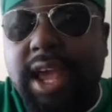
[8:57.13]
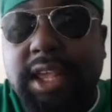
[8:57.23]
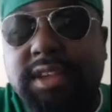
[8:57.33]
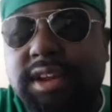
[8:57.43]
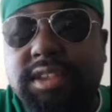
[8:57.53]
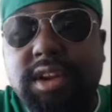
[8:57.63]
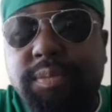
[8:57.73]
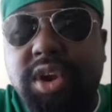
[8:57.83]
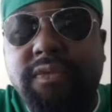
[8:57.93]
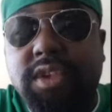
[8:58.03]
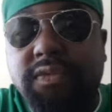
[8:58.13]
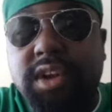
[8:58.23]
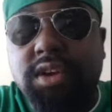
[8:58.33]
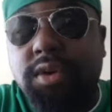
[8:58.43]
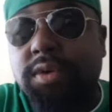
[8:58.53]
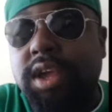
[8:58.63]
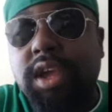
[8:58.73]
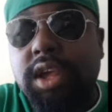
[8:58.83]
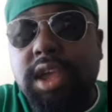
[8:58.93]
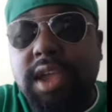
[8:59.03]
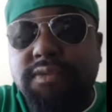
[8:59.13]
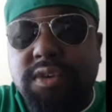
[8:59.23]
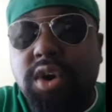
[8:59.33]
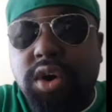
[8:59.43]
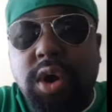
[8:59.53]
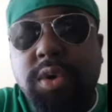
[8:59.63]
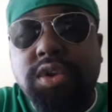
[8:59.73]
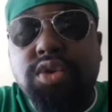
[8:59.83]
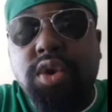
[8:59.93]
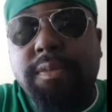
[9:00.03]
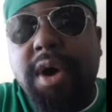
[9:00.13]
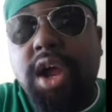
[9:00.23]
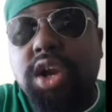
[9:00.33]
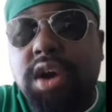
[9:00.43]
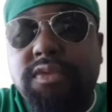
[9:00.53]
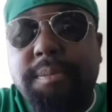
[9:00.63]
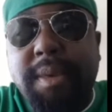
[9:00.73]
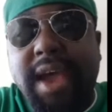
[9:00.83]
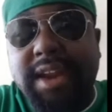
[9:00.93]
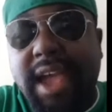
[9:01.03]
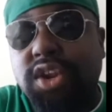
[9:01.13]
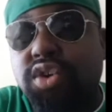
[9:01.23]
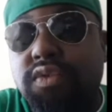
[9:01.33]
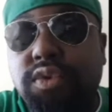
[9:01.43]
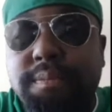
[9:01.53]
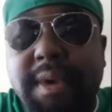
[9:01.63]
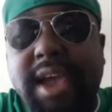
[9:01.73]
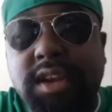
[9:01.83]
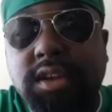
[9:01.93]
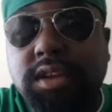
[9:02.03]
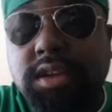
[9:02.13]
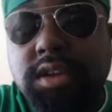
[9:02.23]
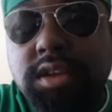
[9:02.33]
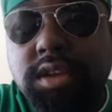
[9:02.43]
And I said this in the previous video, if you're going to talk about another man and you're a man,